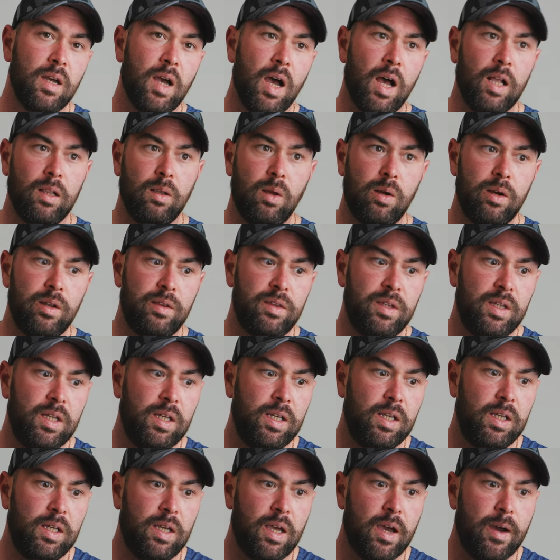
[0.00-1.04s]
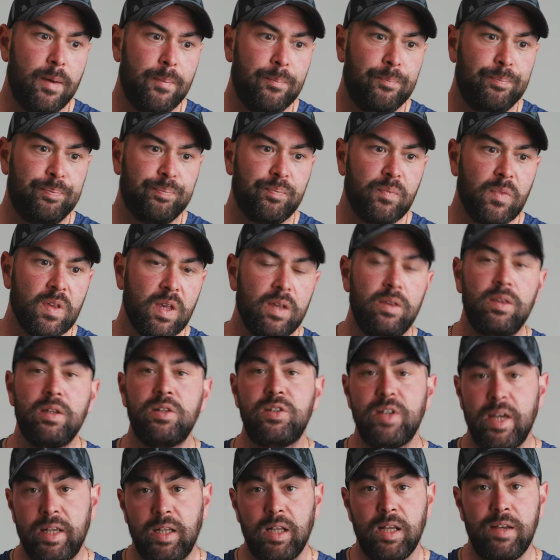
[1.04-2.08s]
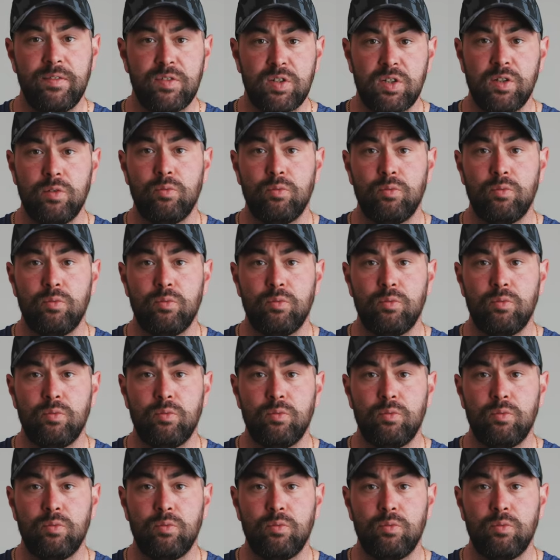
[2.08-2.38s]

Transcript: a lot of the deadlifts